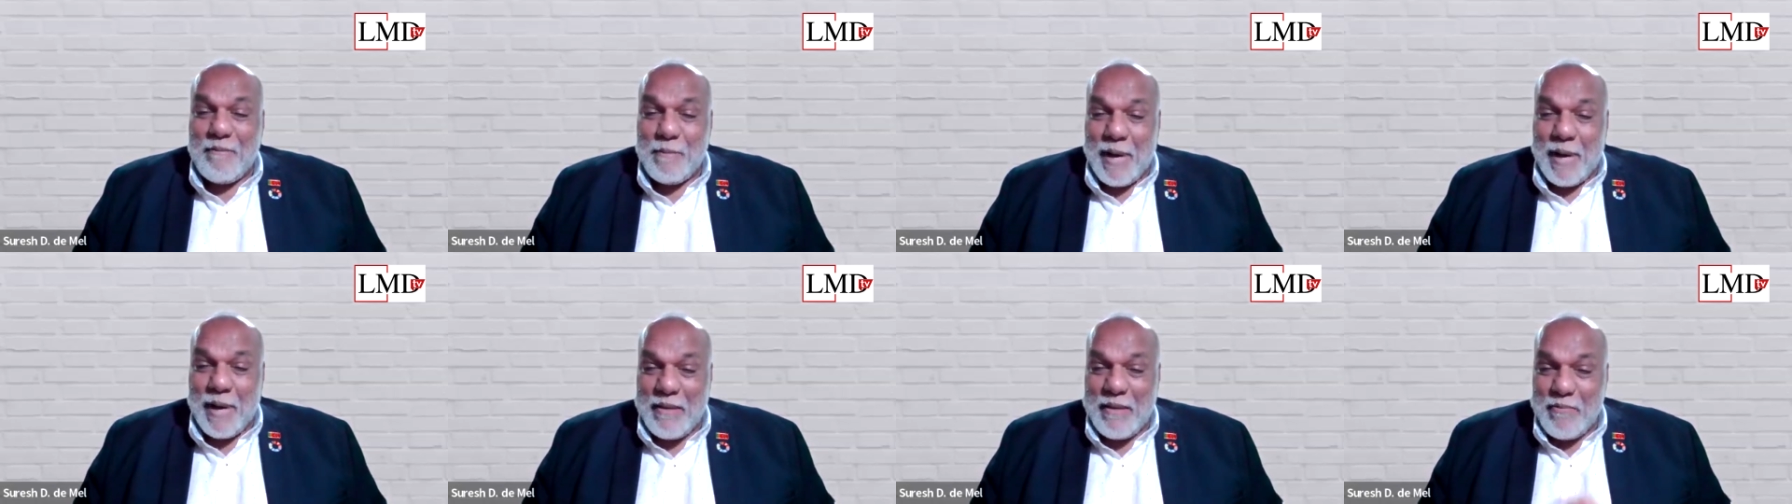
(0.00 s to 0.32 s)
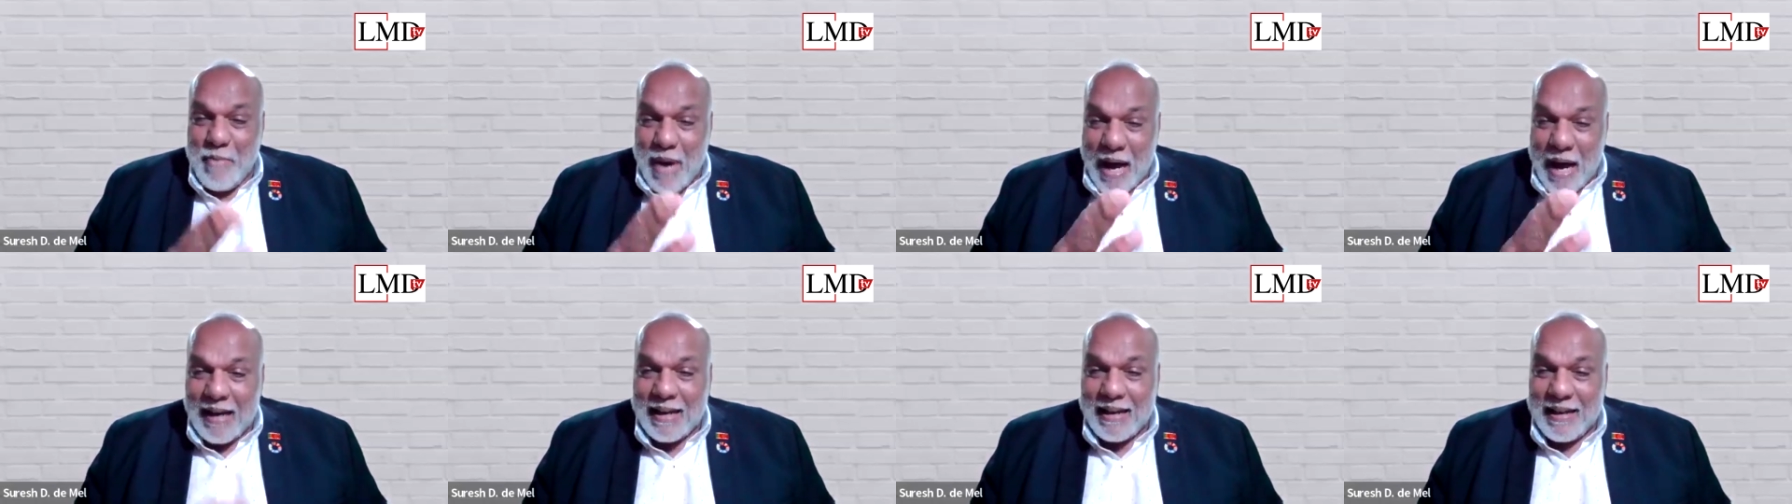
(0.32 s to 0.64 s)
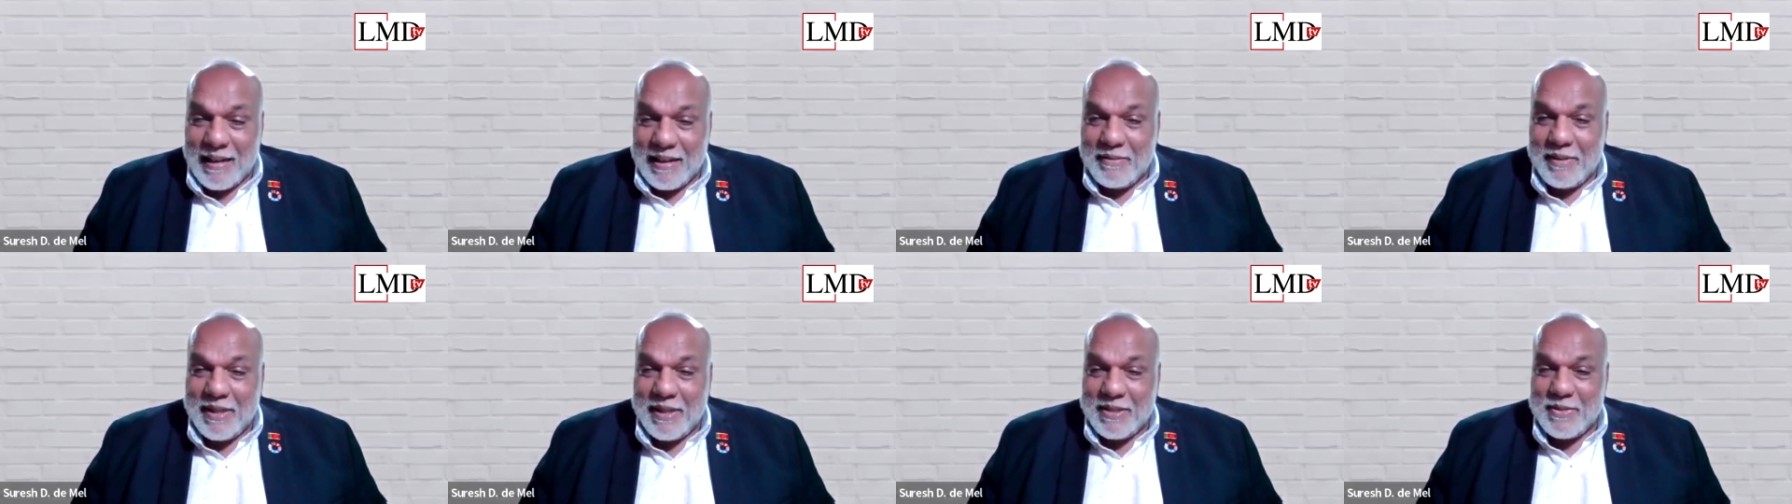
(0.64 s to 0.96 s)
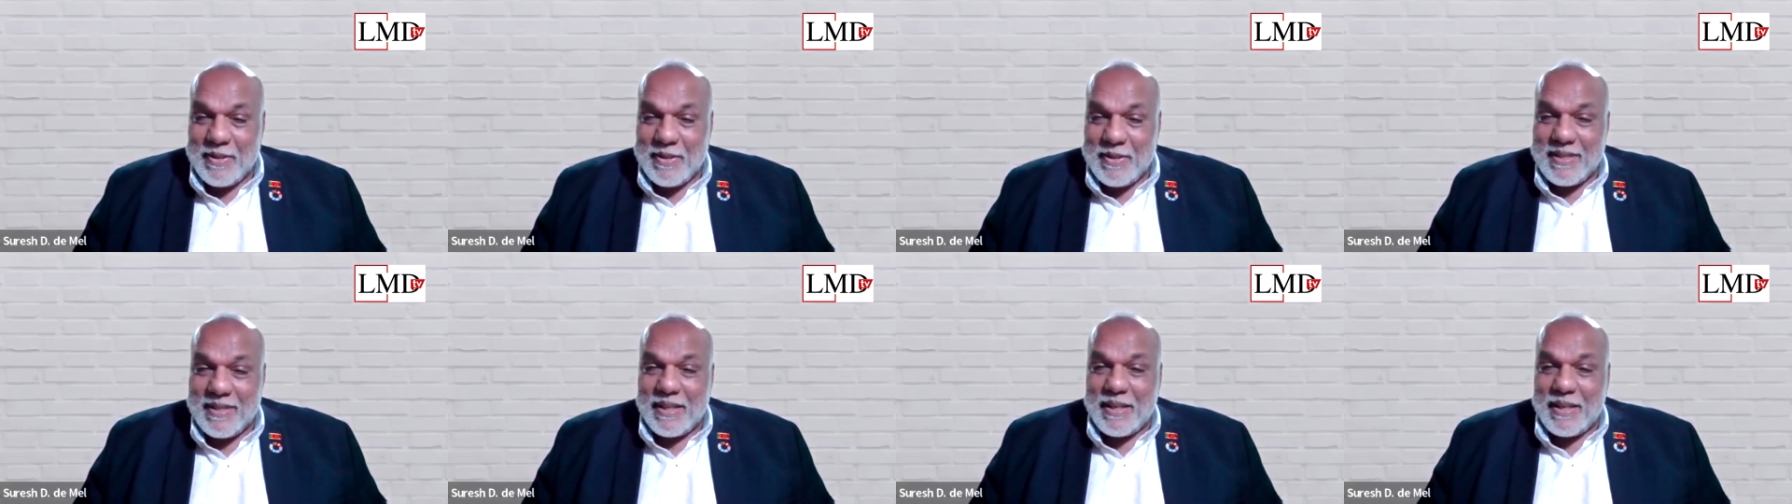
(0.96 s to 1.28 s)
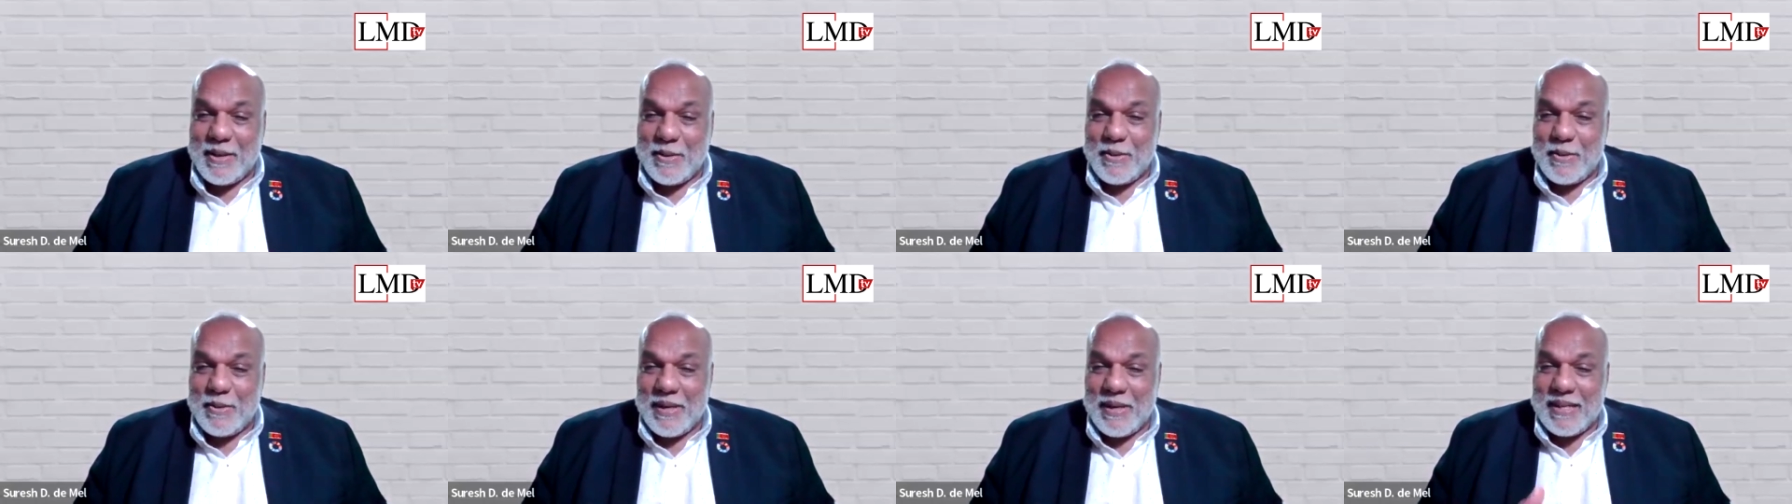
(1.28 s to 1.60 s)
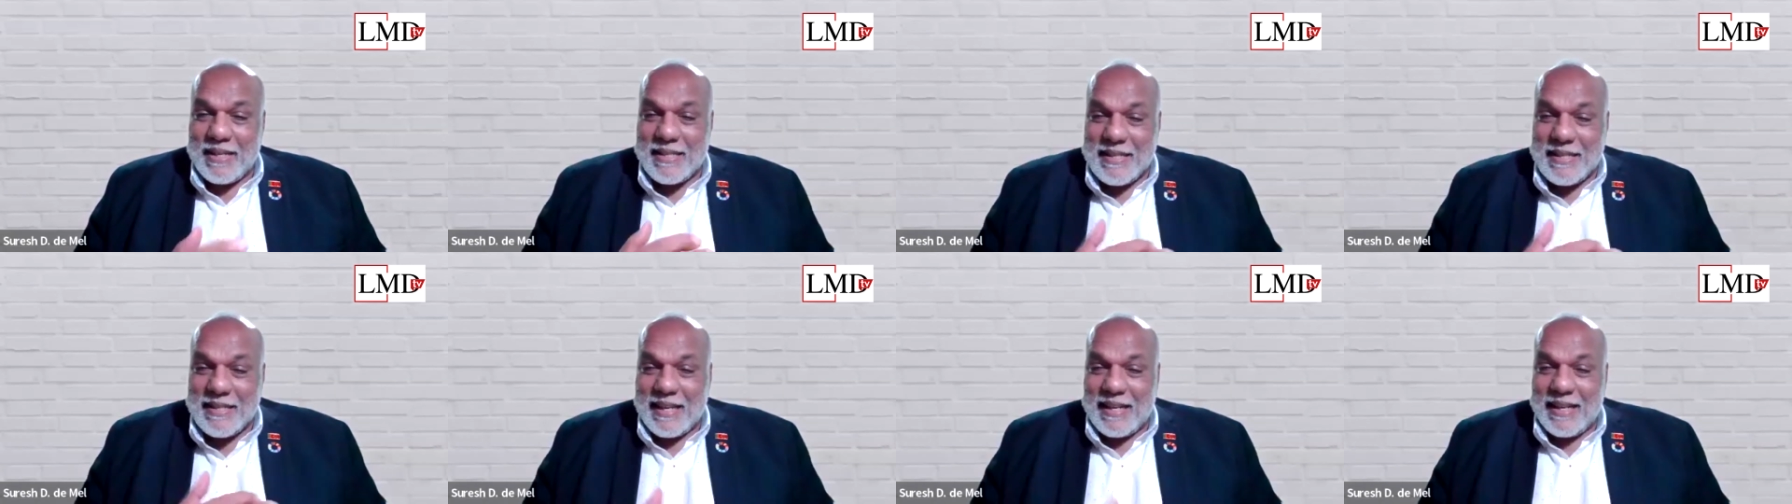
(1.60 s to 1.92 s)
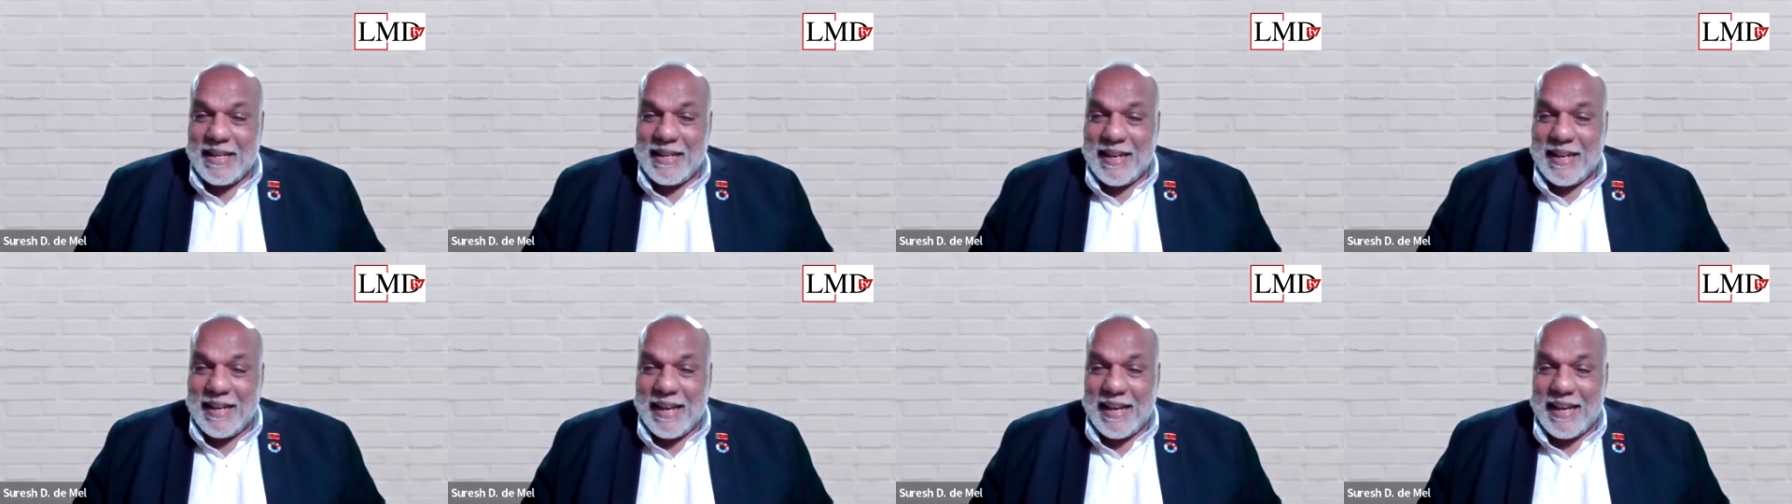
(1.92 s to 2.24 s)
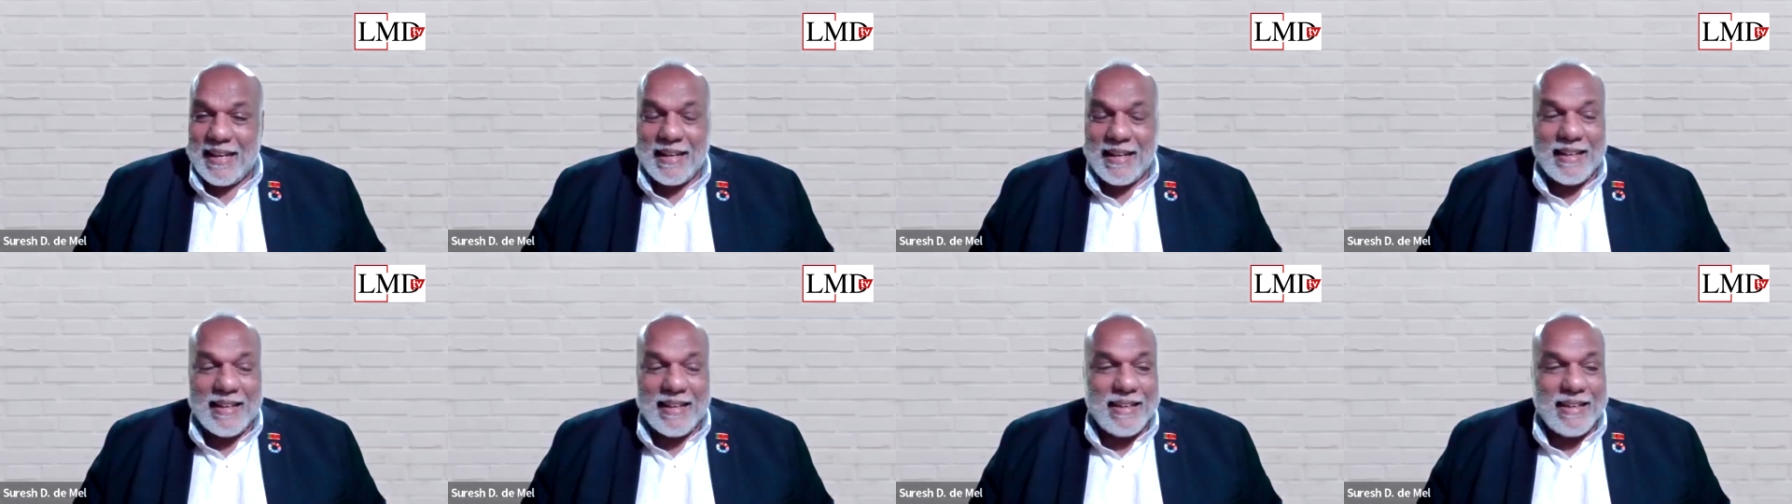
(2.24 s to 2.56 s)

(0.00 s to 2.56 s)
my market, which was the US and